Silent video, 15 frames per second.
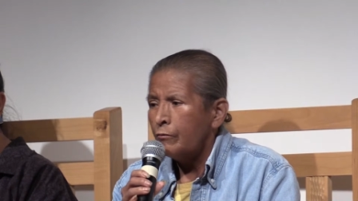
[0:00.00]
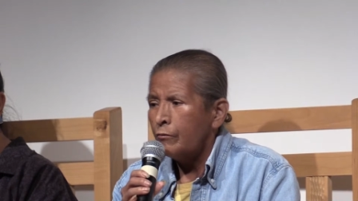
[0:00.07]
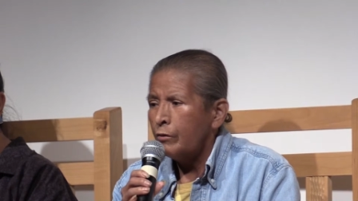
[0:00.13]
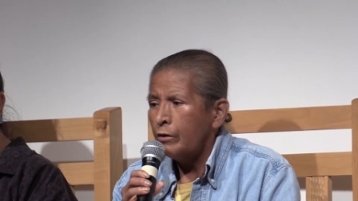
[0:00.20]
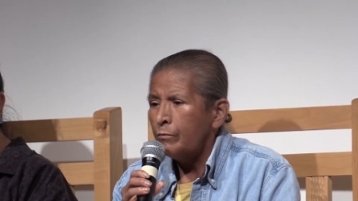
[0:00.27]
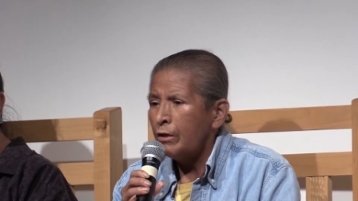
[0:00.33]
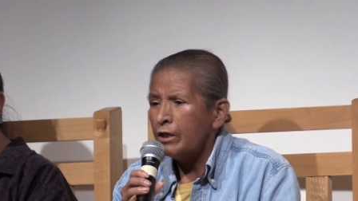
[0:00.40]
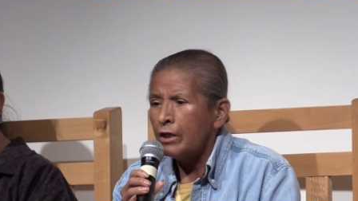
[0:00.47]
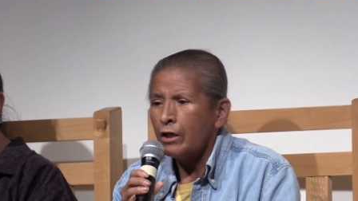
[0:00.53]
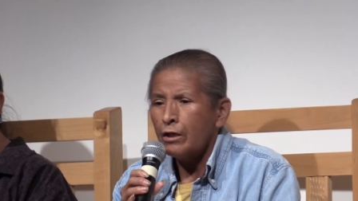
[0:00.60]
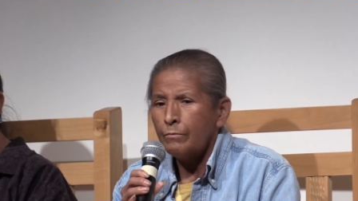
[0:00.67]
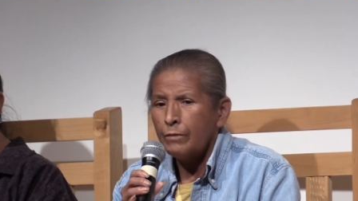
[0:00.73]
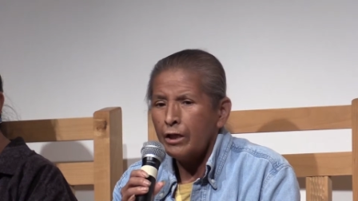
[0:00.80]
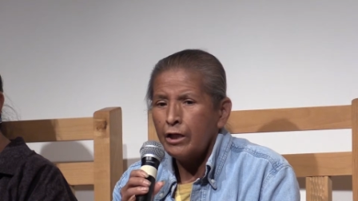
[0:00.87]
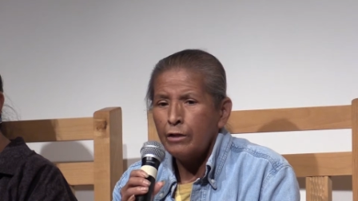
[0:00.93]
we may
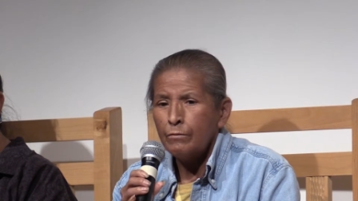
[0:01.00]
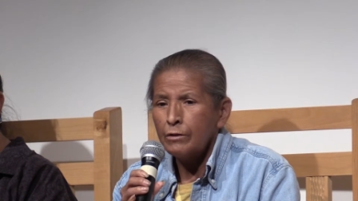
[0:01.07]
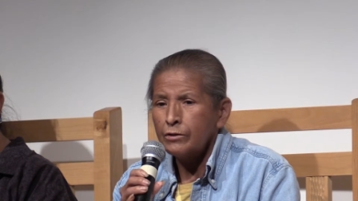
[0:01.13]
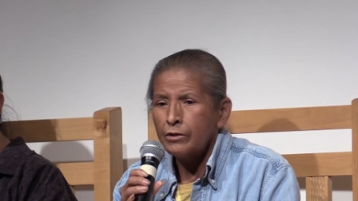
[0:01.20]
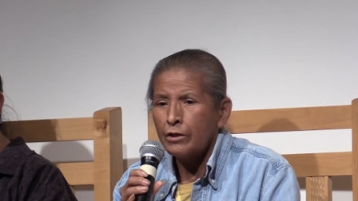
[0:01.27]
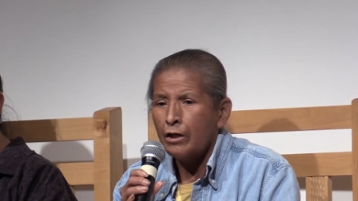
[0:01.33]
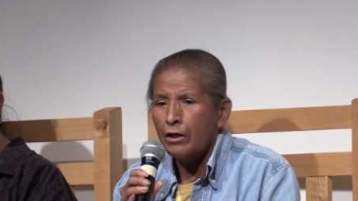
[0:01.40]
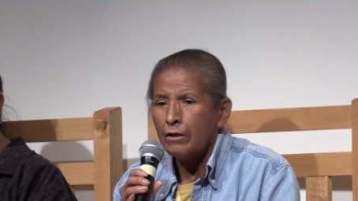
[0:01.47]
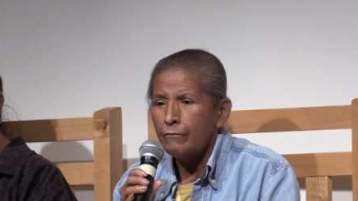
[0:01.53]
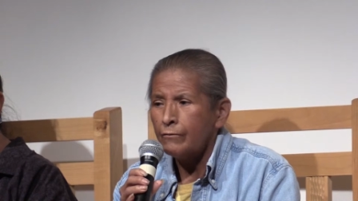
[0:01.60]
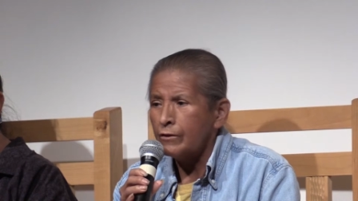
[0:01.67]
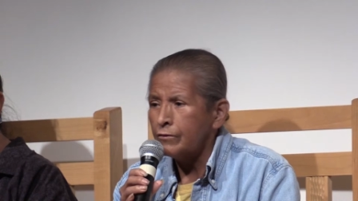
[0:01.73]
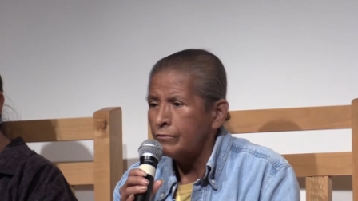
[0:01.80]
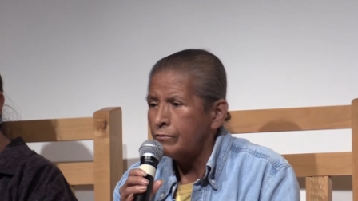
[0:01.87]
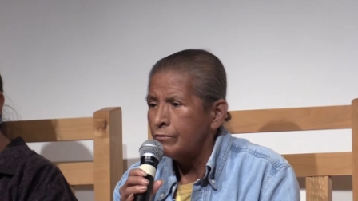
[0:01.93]
not be able to
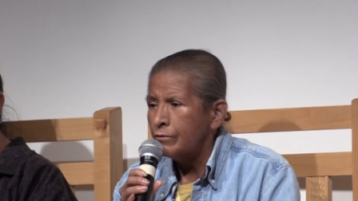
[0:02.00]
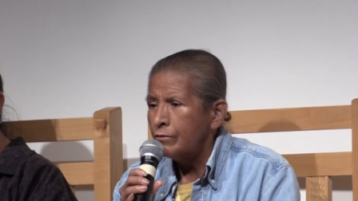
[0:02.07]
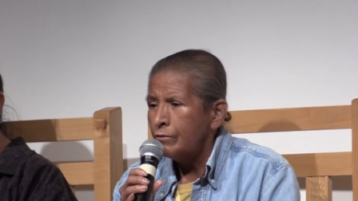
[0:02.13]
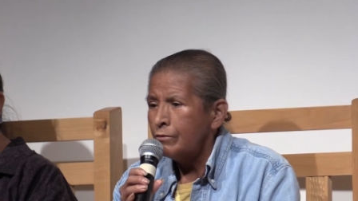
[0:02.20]
harvest,